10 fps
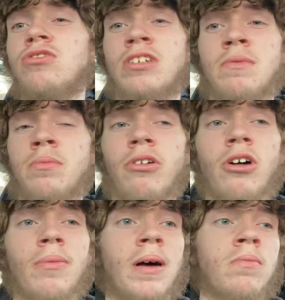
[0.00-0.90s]
is even blow
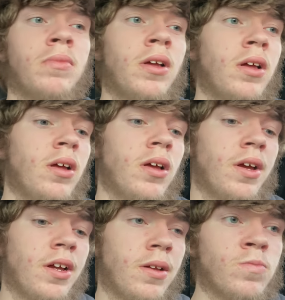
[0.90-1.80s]
up. I'm
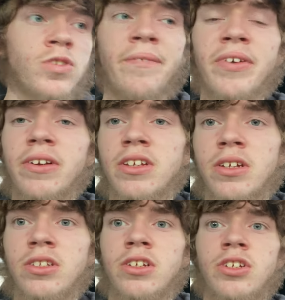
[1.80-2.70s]
I'm trying to figure out
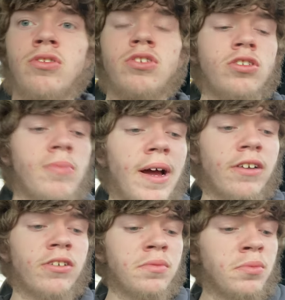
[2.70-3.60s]
the, the YouTube
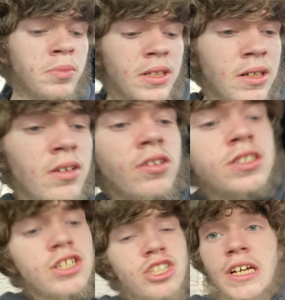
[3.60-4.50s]
algorithm again because
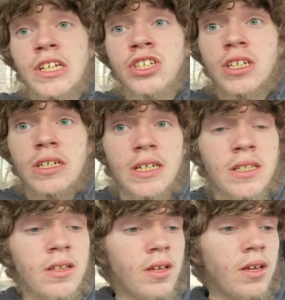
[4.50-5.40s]
it changed
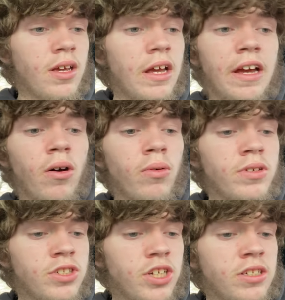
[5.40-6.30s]
again. It
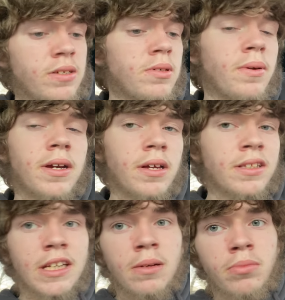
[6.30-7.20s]
always changed. Every time I, I,
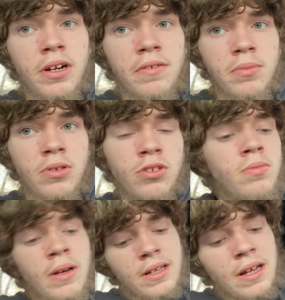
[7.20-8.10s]
take a break from YouTube,
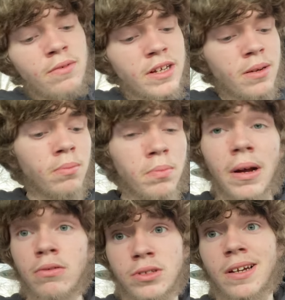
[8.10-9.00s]
like I don't take a
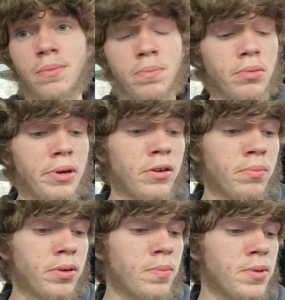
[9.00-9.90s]
I don't take a break
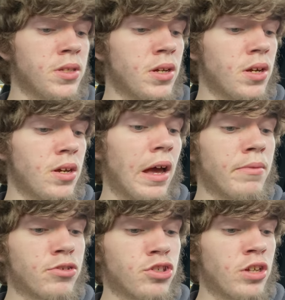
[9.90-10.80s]
on purpose. I
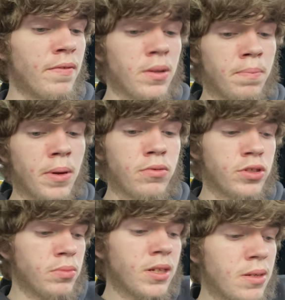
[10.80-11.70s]
mean, there's nothing to post
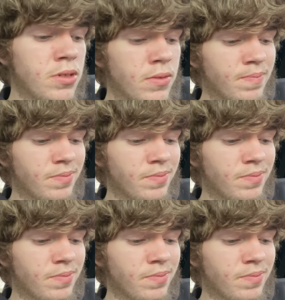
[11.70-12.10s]
sometimes.